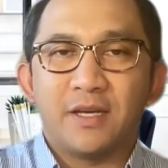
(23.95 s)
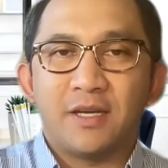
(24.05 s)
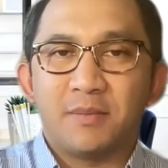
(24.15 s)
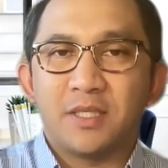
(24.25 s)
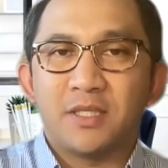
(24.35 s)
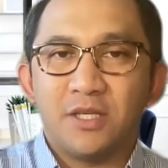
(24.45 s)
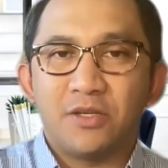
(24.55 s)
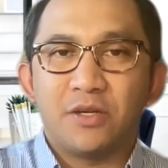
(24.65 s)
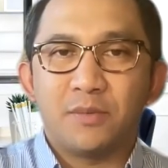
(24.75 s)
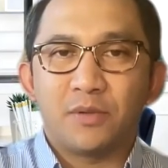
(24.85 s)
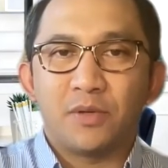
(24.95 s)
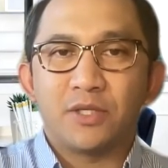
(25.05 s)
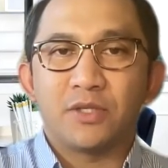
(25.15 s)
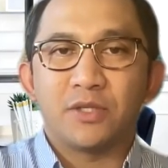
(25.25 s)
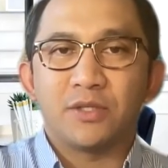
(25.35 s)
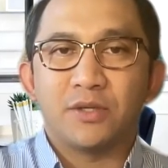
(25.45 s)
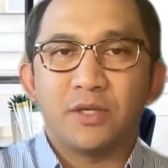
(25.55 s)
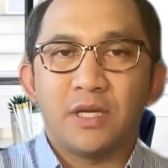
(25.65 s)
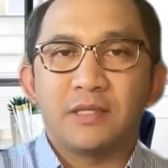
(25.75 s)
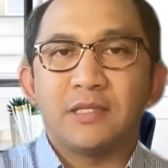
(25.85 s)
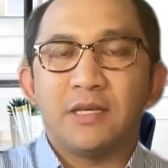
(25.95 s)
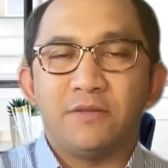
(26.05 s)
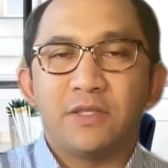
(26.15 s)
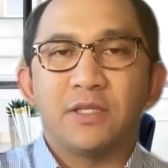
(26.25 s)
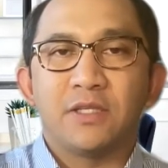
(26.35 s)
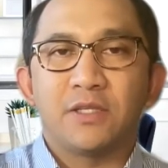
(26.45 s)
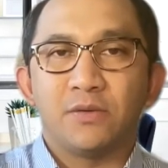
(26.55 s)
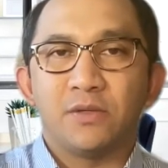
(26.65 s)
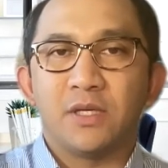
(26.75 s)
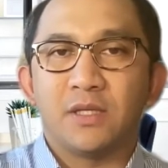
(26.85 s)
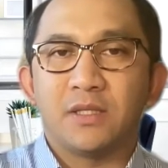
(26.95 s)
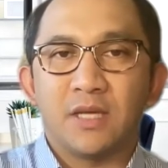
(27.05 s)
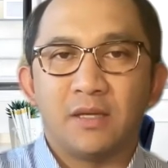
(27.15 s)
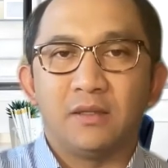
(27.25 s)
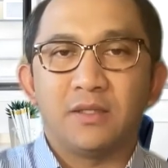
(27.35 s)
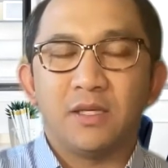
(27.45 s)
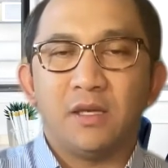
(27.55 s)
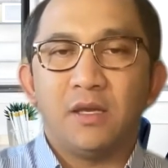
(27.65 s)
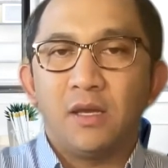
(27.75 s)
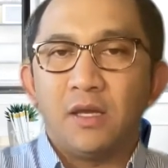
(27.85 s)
and I'm a senior immigration attorney at Davies and Associates LLC.